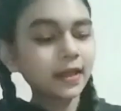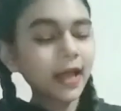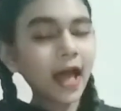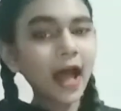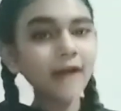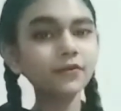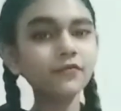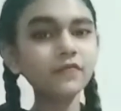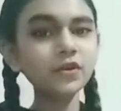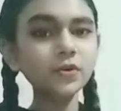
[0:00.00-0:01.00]
and
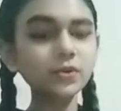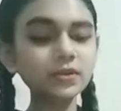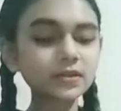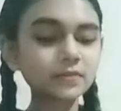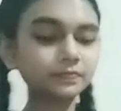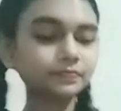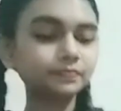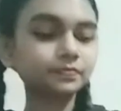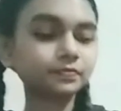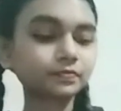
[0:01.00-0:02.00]
we use
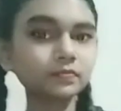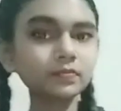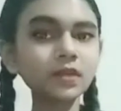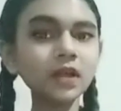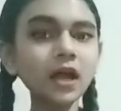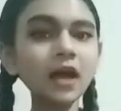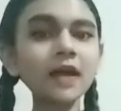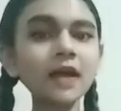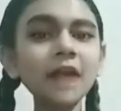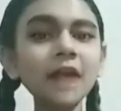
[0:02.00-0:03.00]

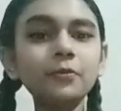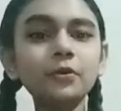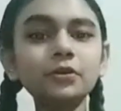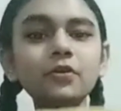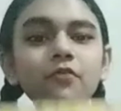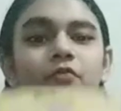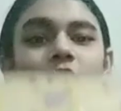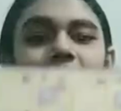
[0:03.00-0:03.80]
a cardboard for